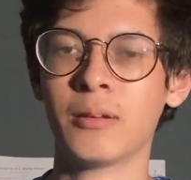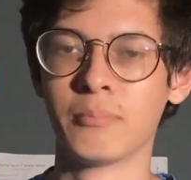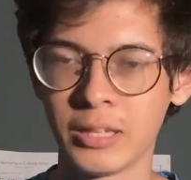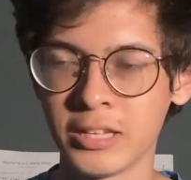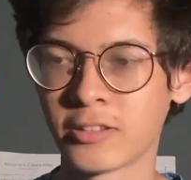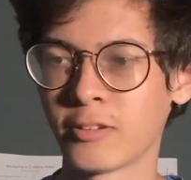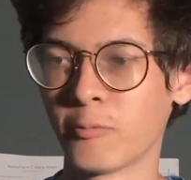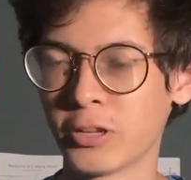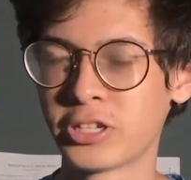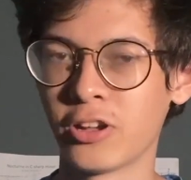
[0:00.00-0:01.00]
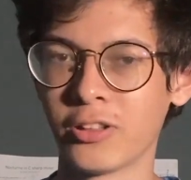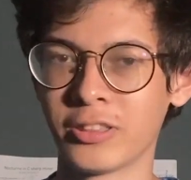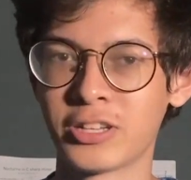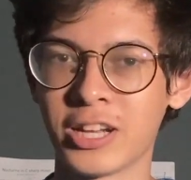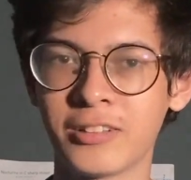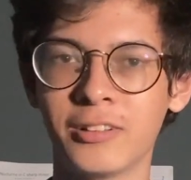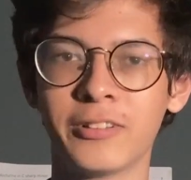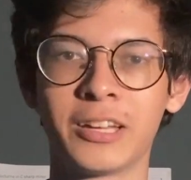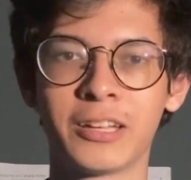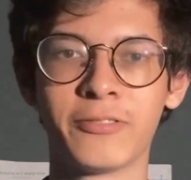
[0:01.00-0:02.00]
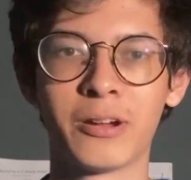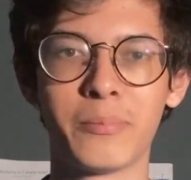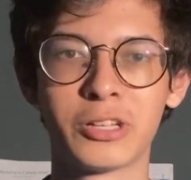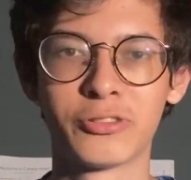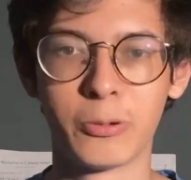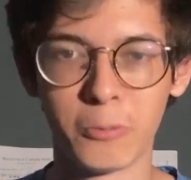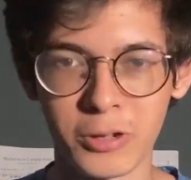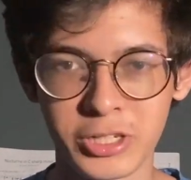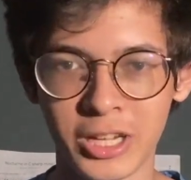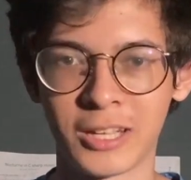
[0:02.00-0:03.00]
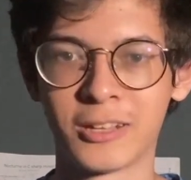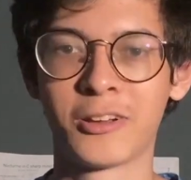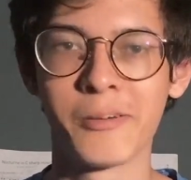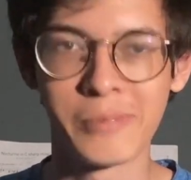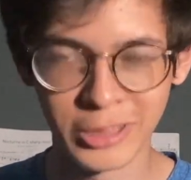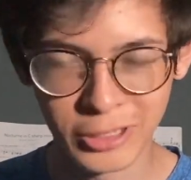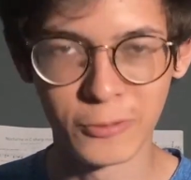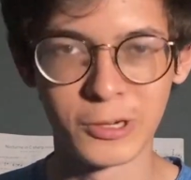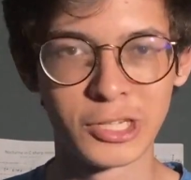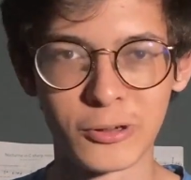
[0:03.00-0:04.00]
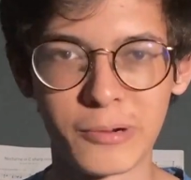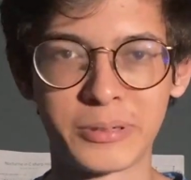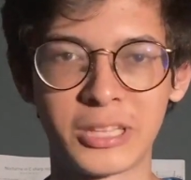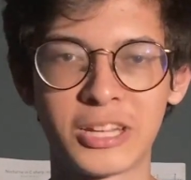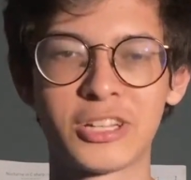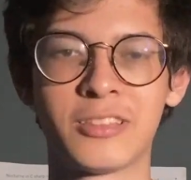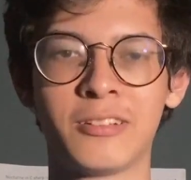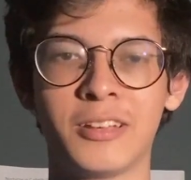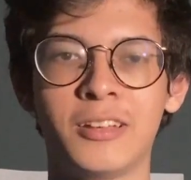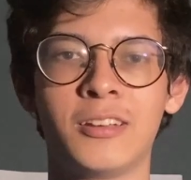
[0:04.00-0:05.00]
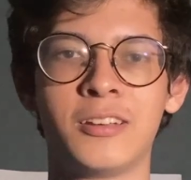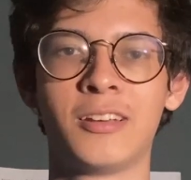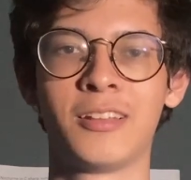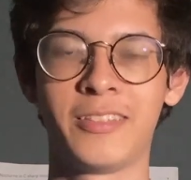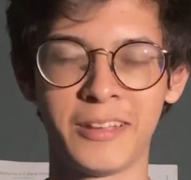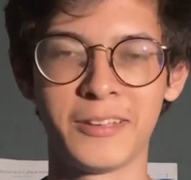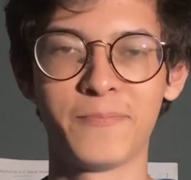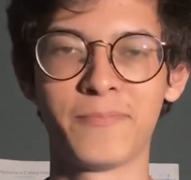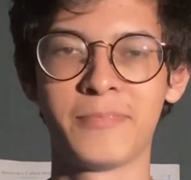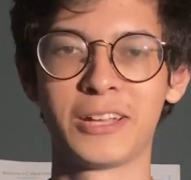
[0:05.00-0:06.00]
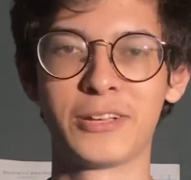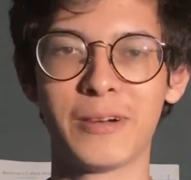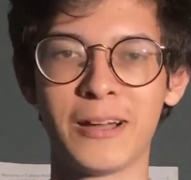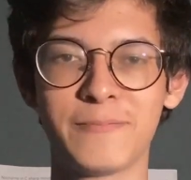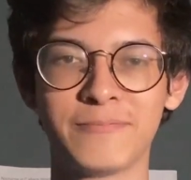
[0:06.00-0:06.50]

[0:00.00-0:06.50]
Please watch it on the channel. Thank you very much for watching. Comment your score prediction. Thank you and goodbye.